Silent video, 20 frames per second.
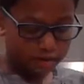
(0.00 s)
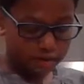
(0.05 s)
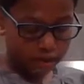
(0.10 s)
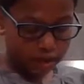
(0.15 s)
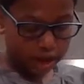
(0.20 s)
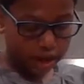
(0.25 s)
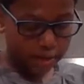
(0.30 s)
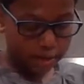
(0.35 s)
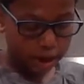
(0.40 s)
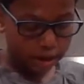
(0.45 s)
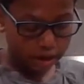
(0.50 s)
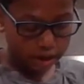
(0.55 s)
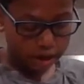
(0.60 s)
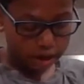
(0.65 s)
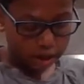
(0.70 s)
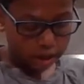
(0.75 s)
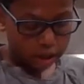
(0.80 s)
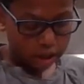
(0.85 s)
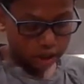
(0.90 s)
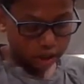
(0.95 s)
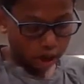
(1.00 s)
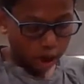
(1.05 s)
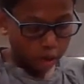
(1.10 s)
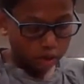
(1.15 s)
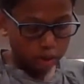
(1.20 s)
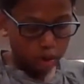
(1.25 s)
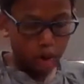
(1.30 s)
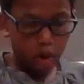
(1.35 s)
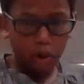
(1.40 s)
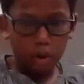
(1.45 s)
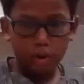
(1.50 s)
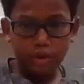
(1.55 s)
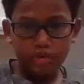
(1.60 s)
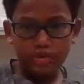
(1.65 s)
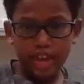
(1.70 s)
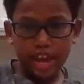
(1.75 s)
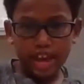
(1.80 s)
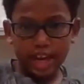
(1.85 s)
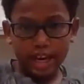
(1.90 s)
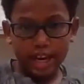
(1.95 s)
Forget about it. Just coat the whole
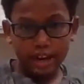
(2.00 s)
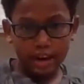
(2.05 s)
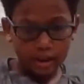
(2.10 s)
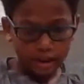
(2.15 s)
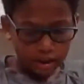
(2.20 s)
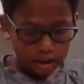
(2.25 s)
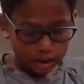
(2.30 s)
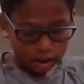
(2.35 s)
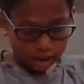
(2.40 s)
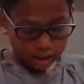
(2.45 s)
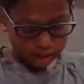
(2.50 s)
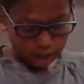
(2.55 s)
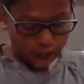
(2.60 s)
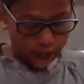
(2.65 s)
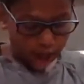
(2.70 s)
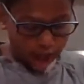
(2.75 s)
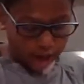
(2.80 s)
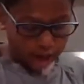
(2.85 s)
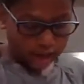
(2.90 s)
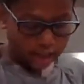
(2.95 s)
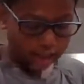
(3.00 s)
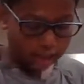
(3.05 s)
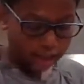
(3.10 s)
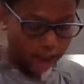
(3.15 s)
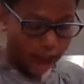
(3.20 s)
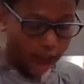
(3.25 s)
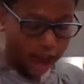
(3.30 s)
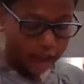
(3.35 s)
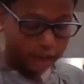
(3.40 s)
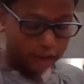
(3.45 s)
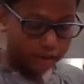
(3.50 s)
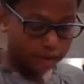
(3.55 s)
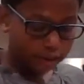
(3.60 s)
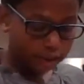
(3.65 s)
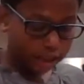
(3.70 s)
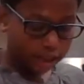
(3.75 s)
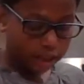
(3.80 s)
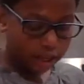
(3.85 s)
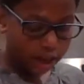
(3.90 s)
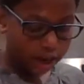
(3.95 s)
thing in it. Cause honestly, I don't
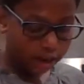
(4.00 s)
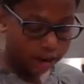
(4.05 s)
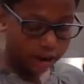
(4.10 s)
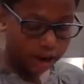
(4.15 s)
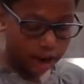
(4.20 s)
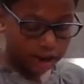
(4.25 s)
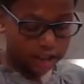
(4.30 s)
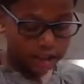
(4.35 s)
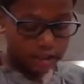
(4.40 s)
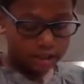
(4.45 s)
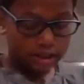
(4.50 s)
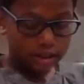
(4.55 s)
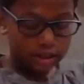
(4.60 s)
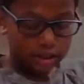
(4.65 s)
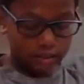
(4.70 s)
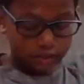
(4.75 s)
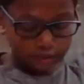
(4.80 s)
really care. I just.